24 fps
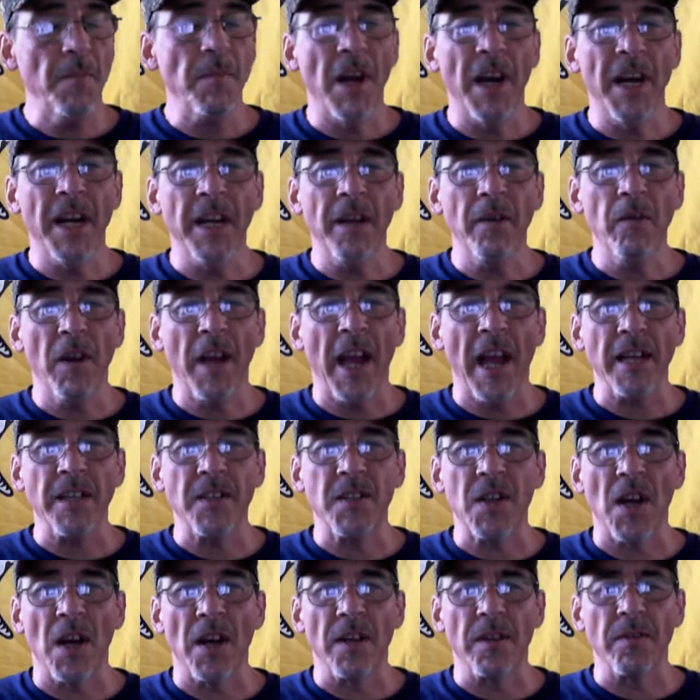but in any
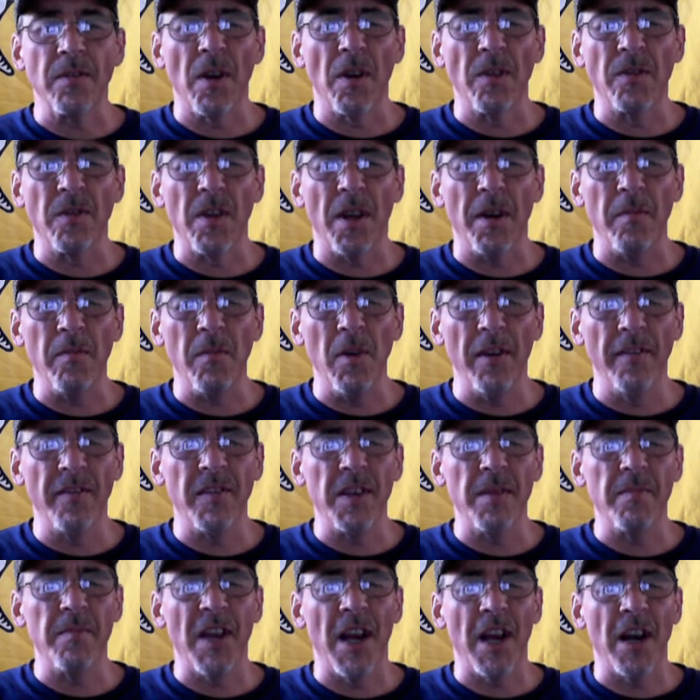case, uh, they
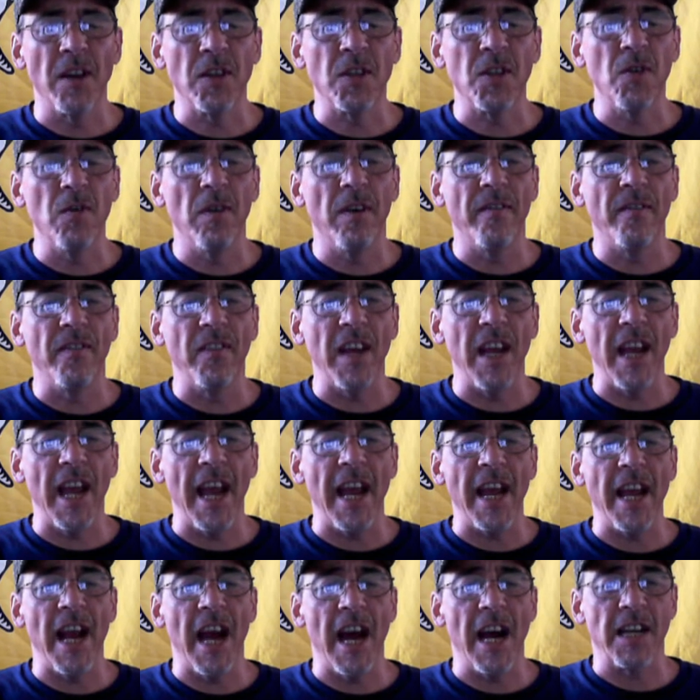moved him there to a
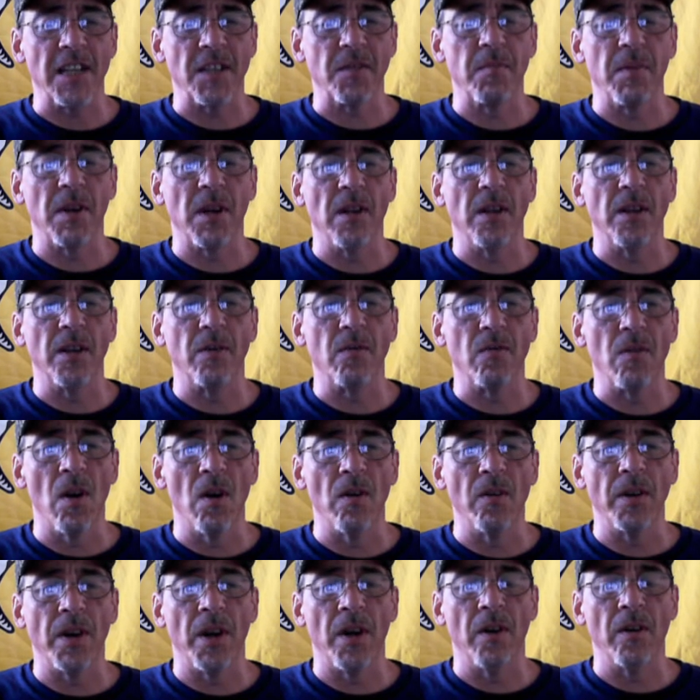VA hospital in
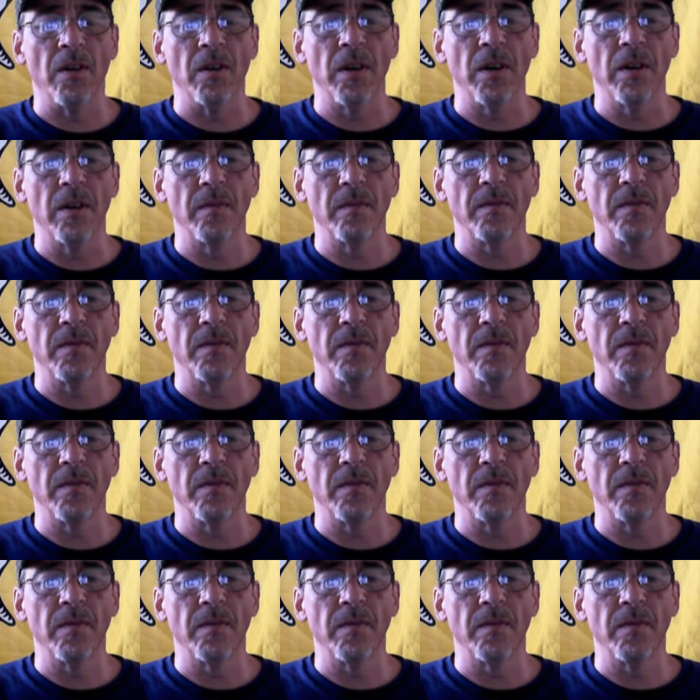Roanoke,